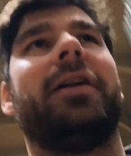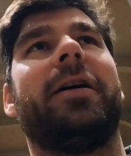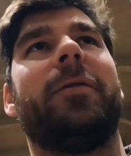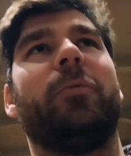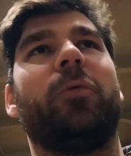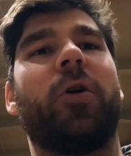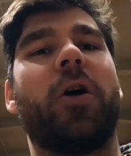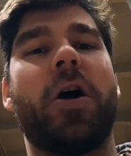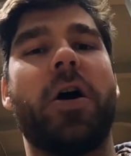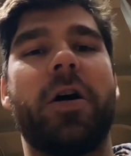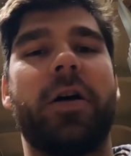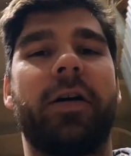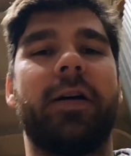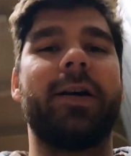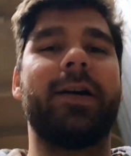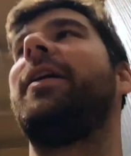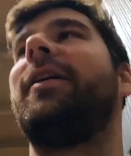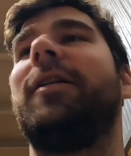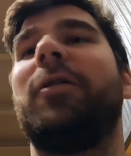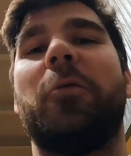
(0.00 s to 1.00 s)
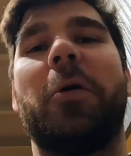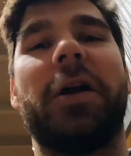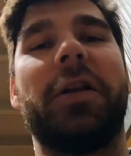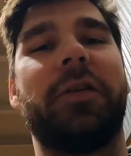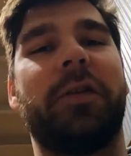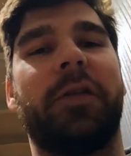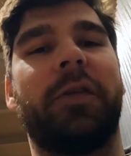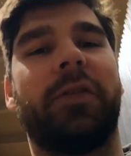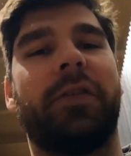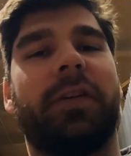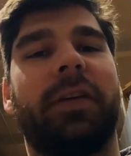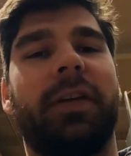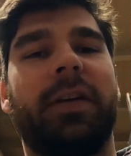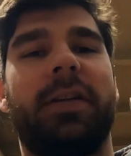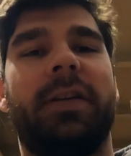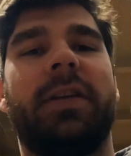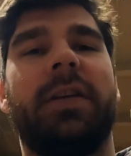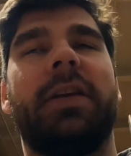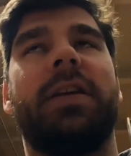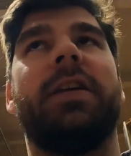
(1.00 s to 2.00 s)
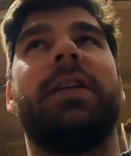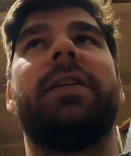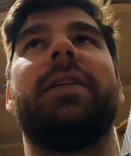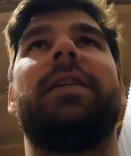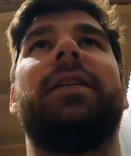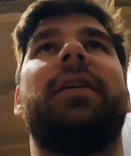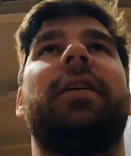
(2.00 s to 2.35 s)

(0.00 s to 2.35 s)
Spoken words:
I'm wrong. I really wanted to see the